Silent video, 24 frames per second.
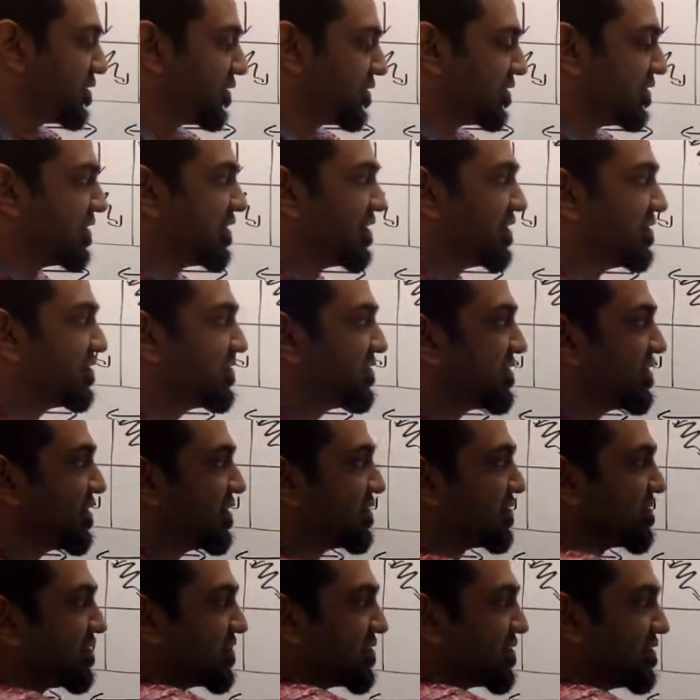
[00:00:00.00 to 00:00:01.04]
this
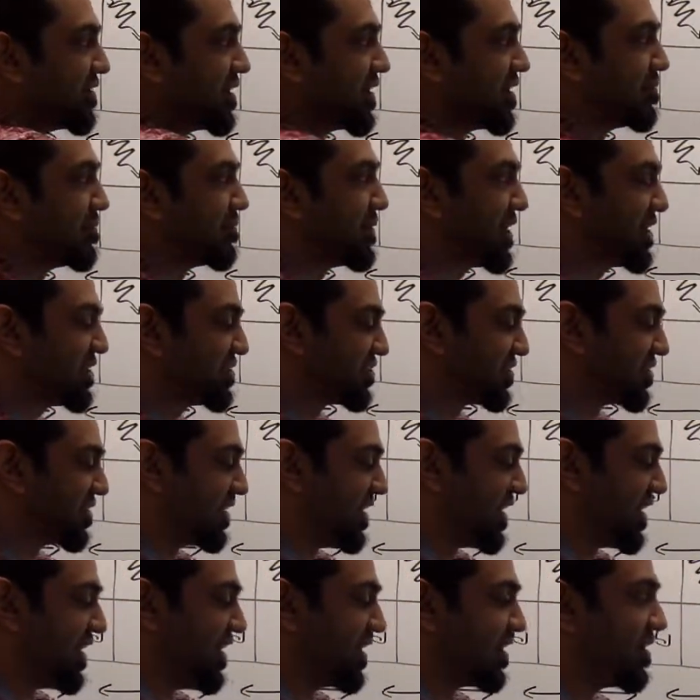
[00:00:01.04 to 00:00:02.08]
does not match
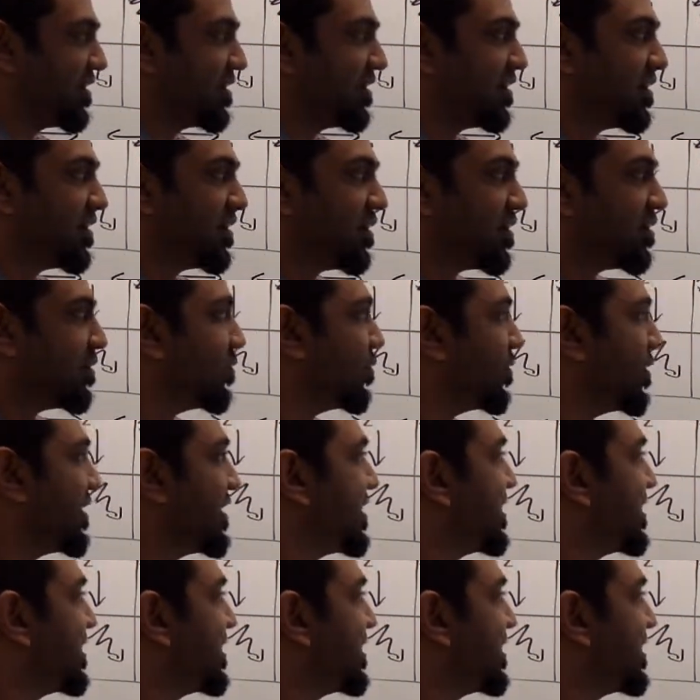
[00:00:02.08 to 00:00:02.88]
that. What